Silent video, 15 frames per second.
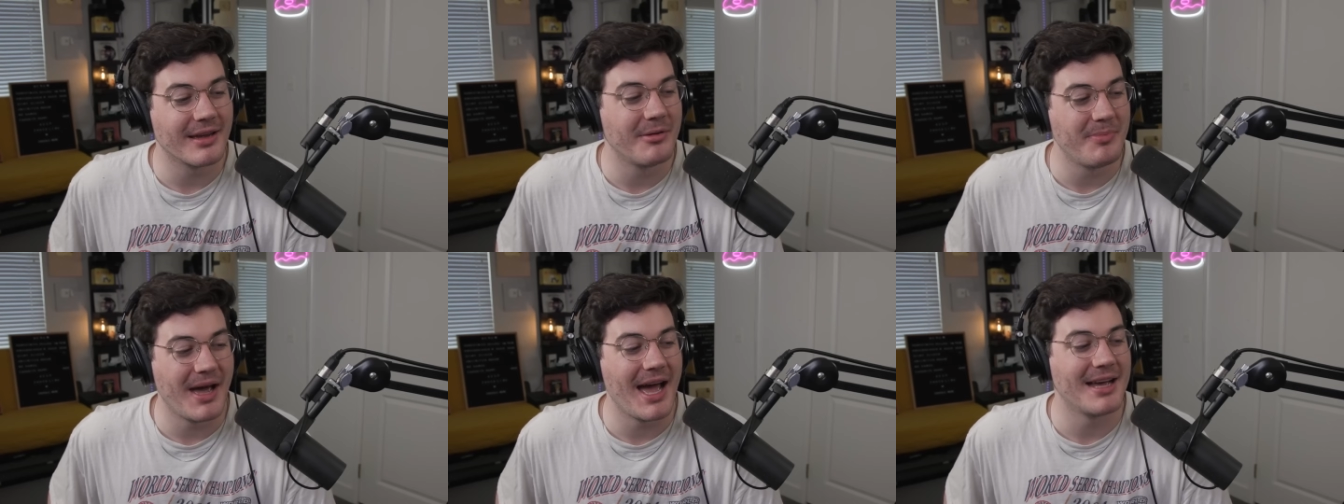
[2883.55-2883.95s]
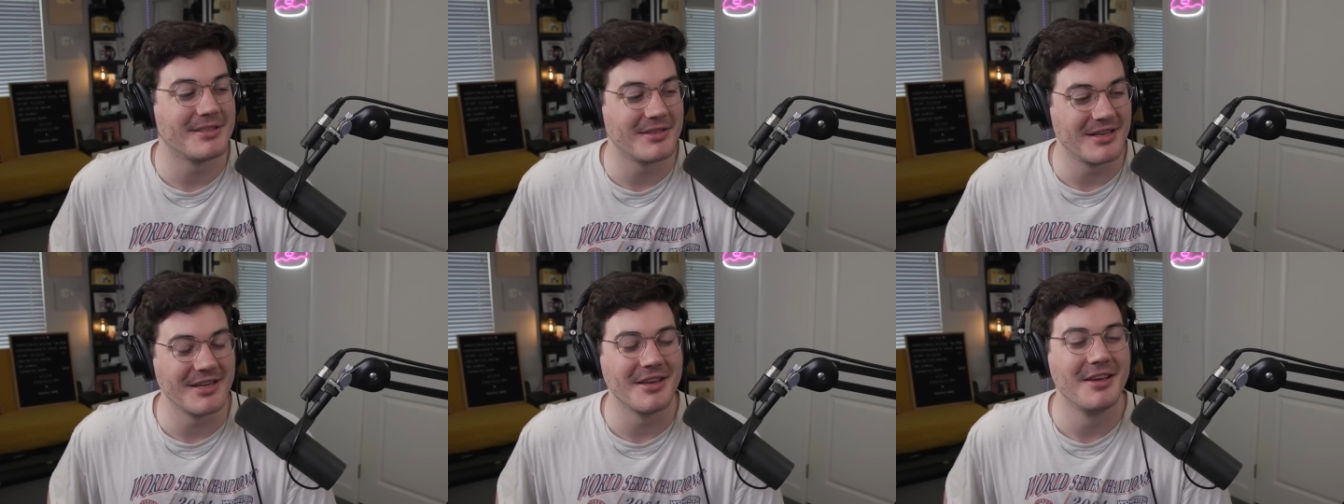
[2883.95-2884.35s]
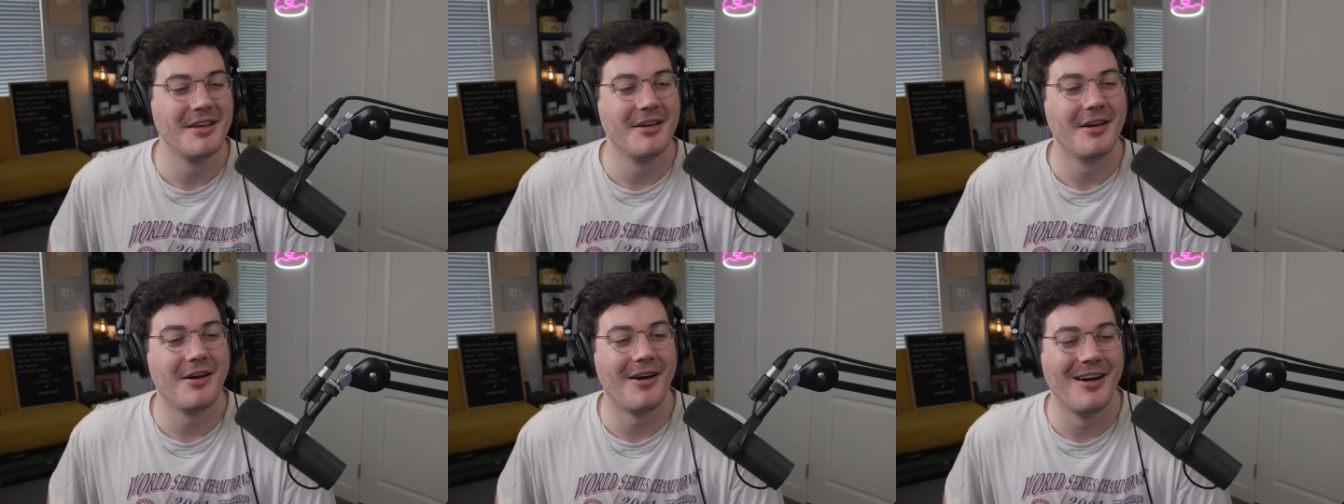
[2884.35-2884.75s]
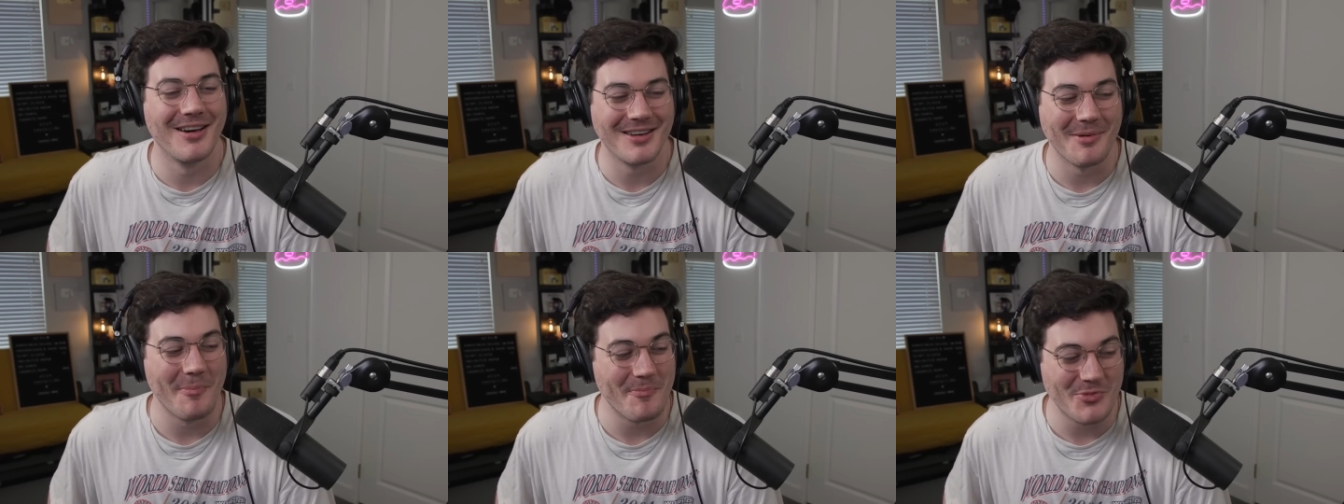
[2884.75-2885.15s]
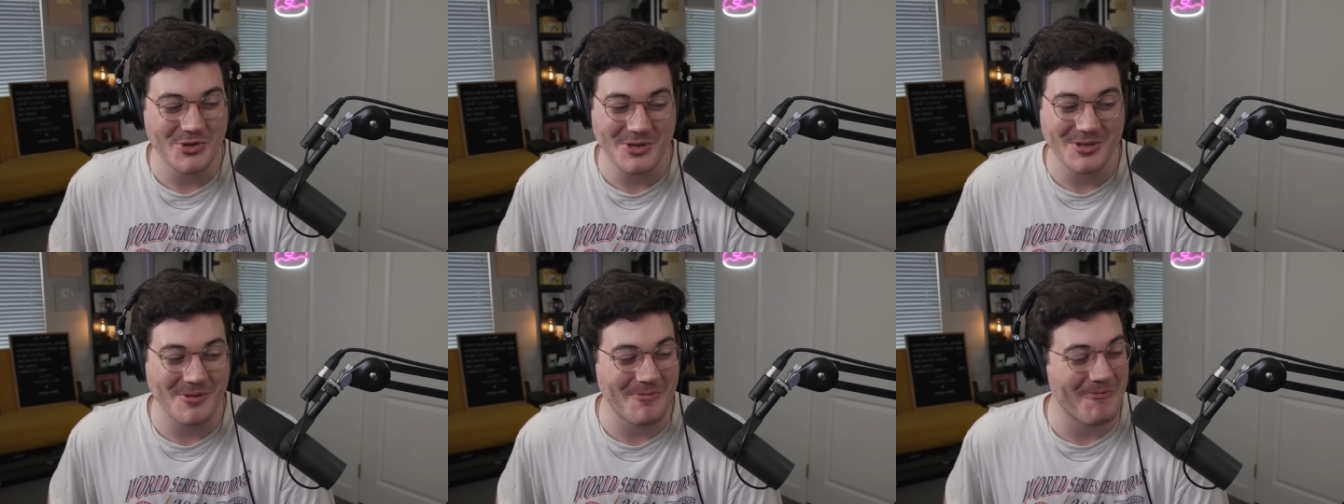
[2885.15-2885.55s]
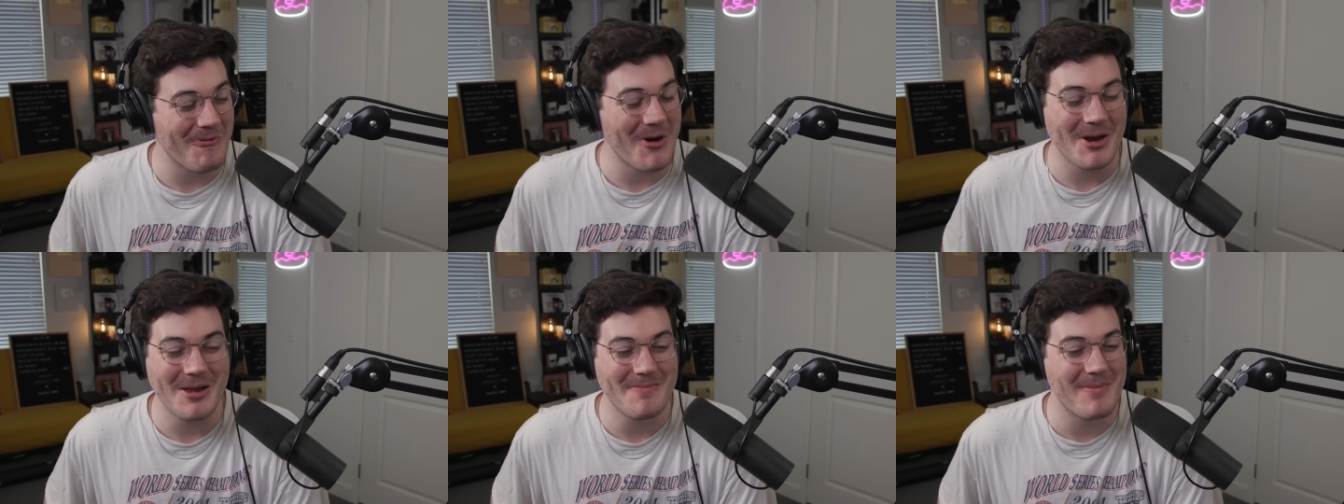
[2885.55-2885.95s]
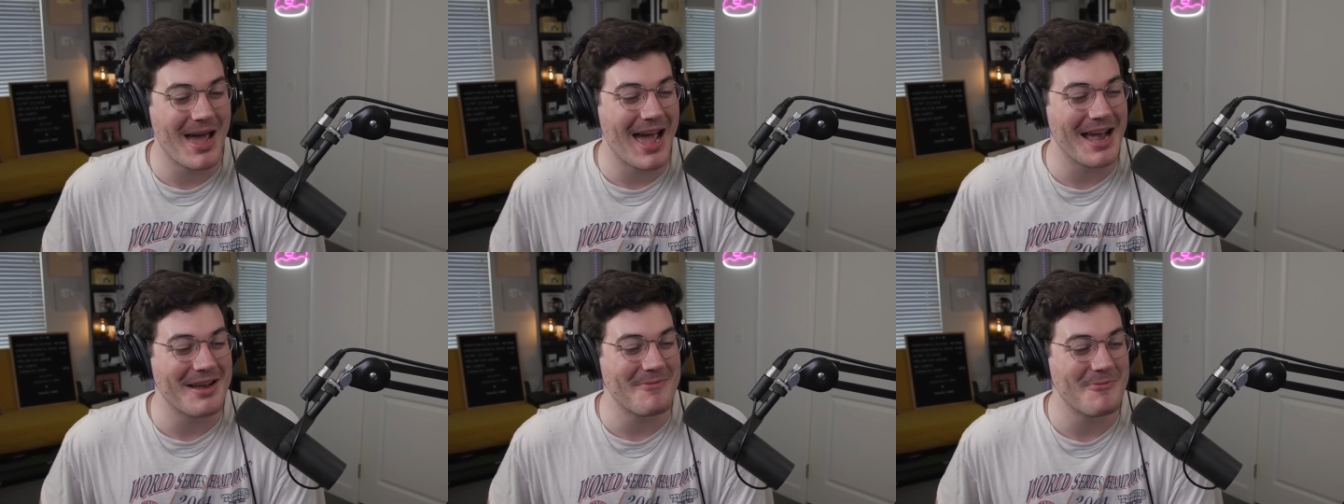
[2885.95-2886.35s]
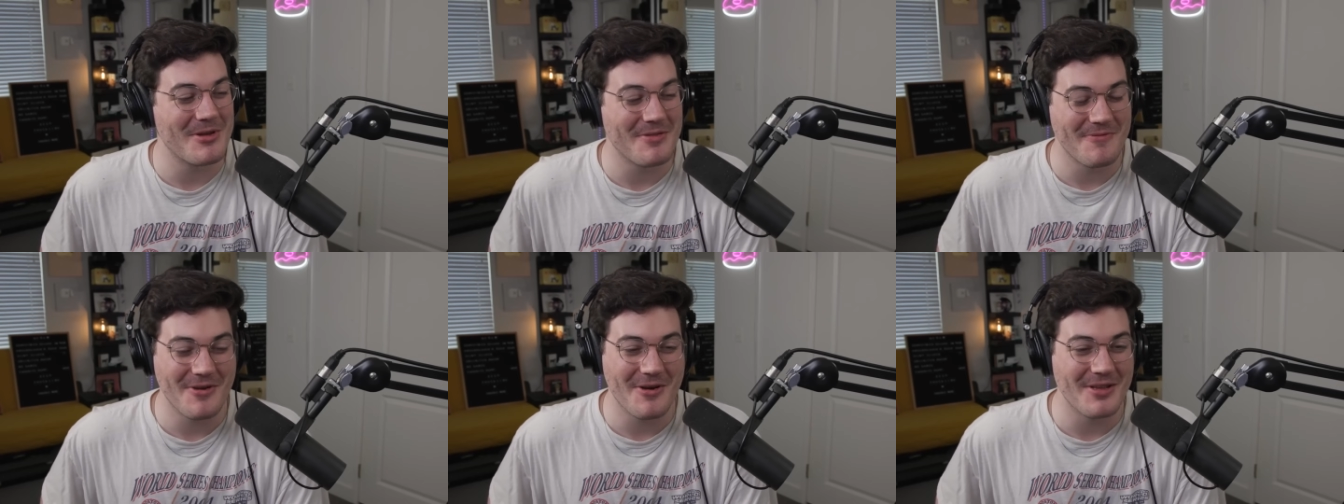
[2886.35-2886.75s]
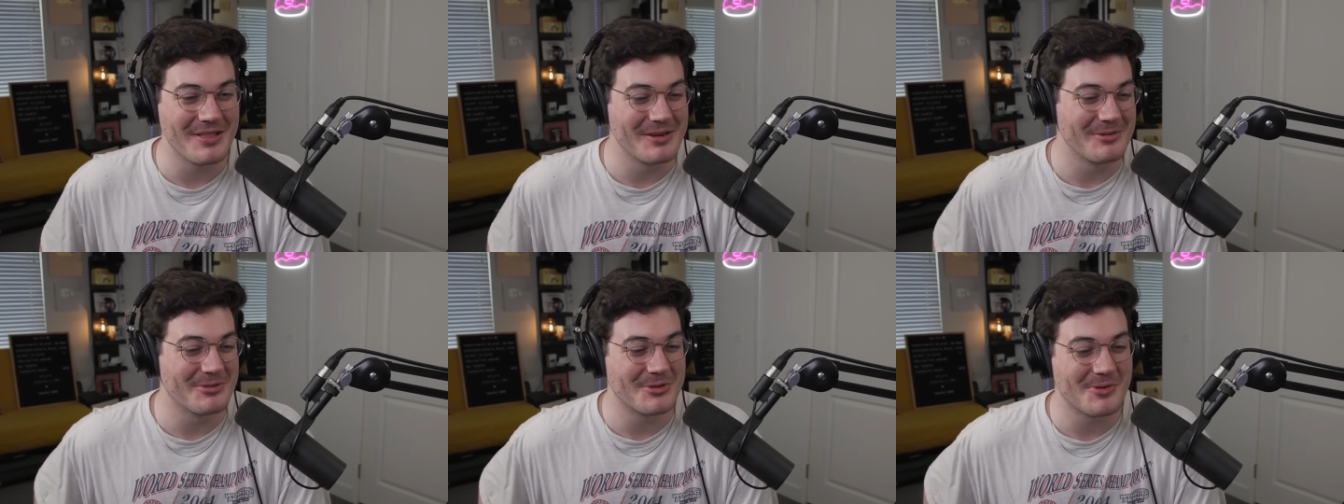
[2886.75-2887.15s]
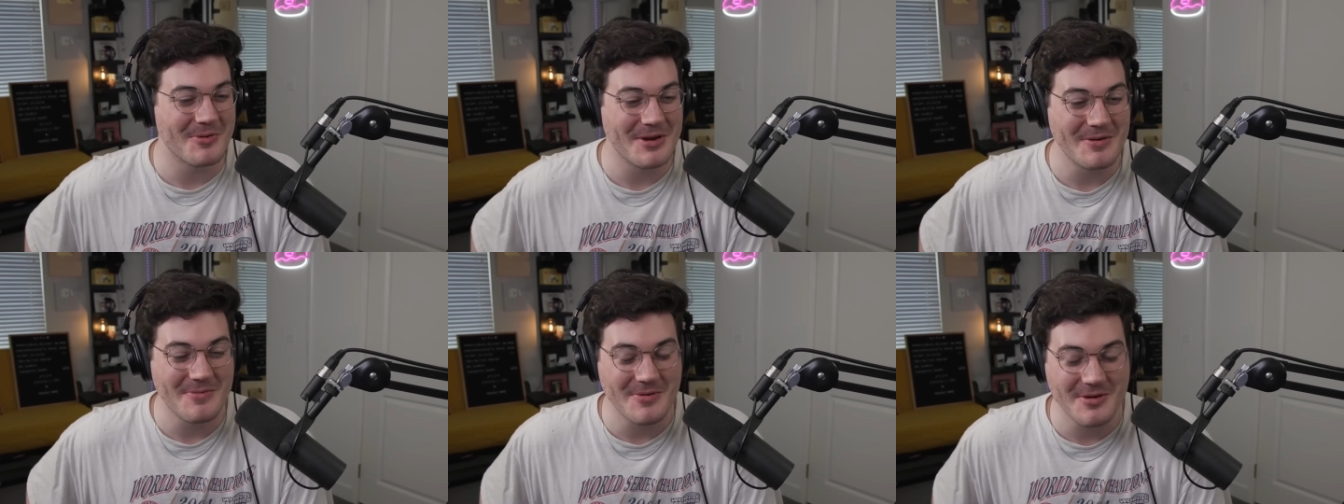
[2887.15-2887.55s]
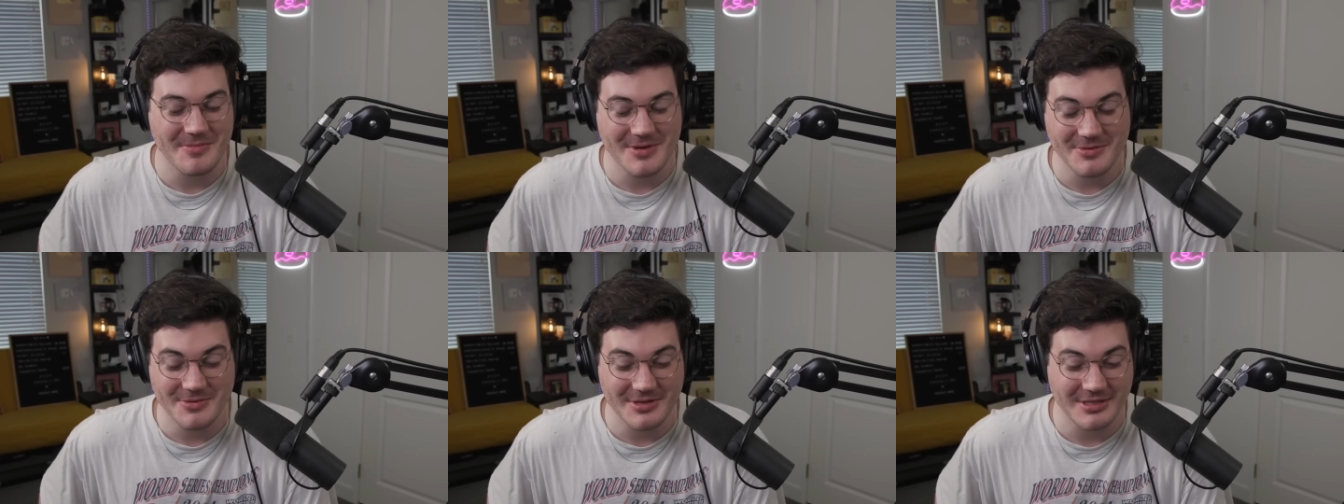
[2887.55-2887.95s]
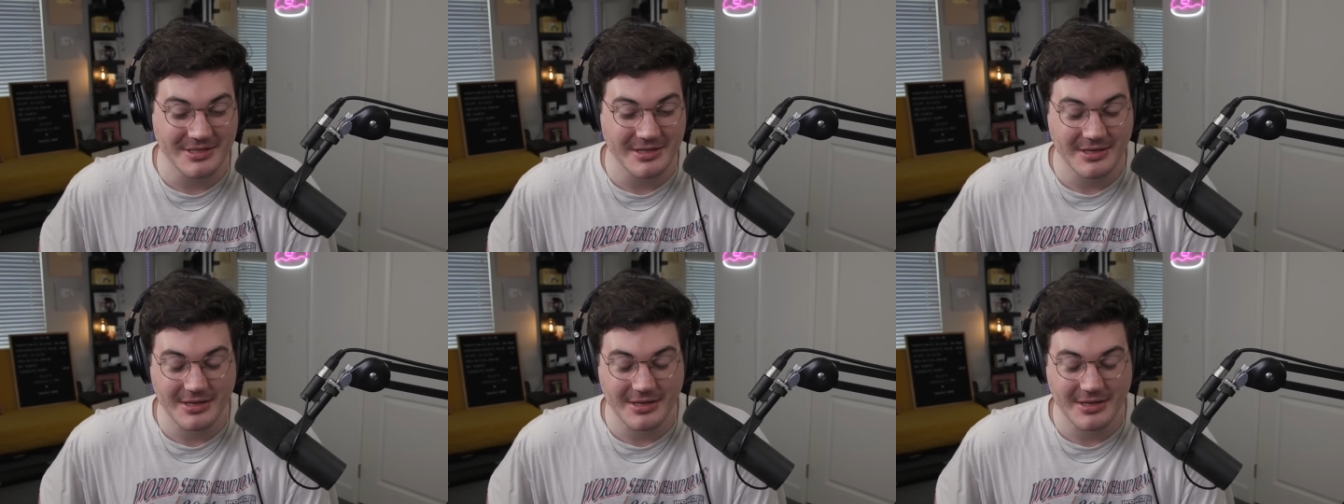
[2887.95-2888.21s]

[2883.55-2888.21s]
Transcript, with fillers: capacity on a just a fucking Mac with very little screen room. It was